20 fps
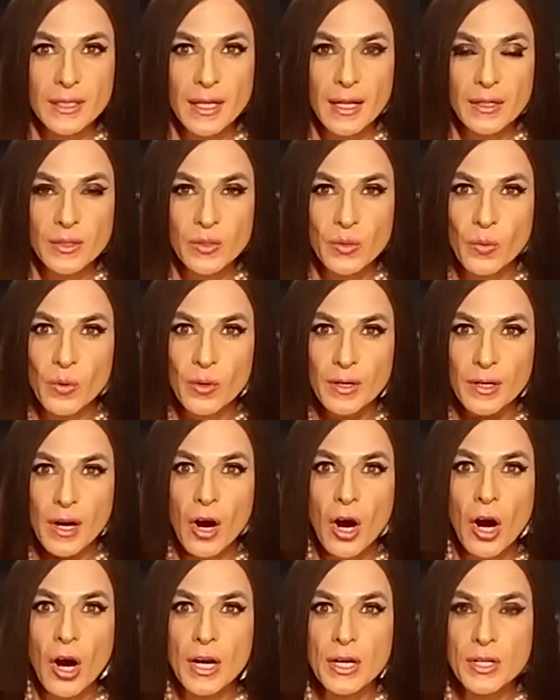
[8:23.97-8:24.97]
and to work
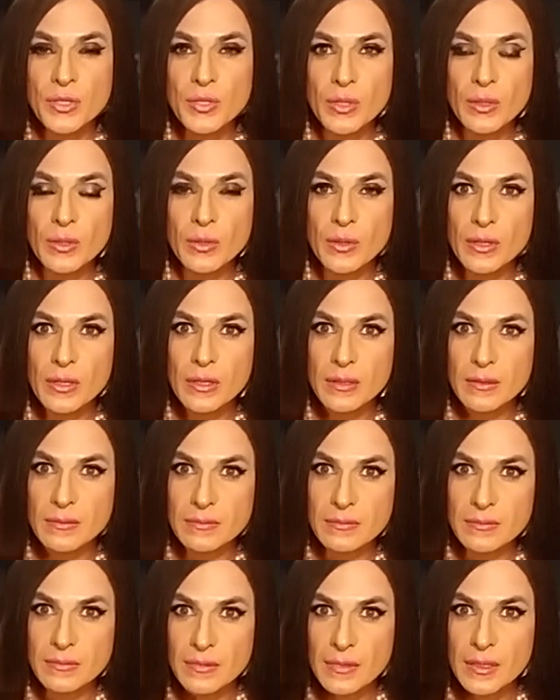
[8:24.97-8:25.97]
hard to look
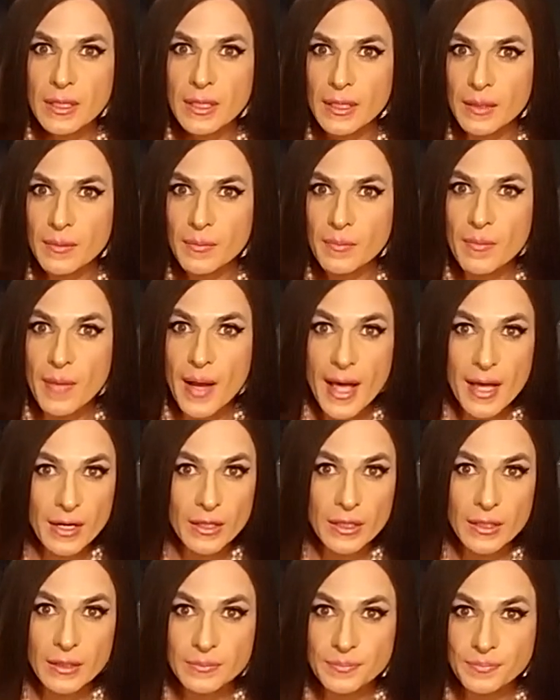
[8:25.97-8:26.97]
uh,
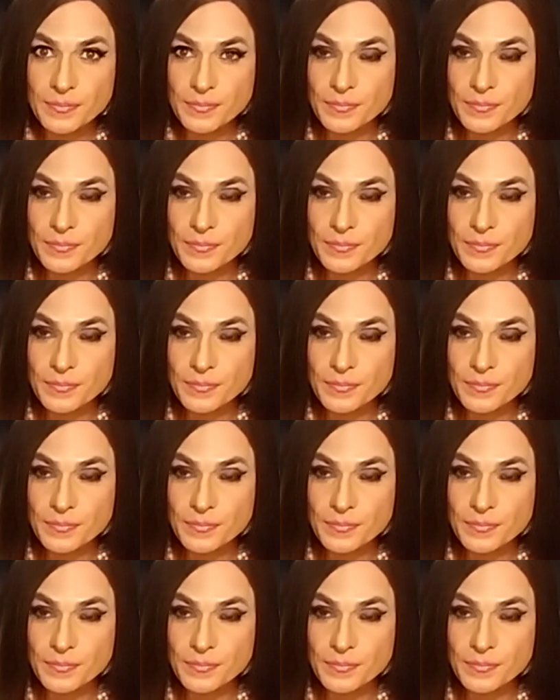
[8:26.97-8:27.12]
better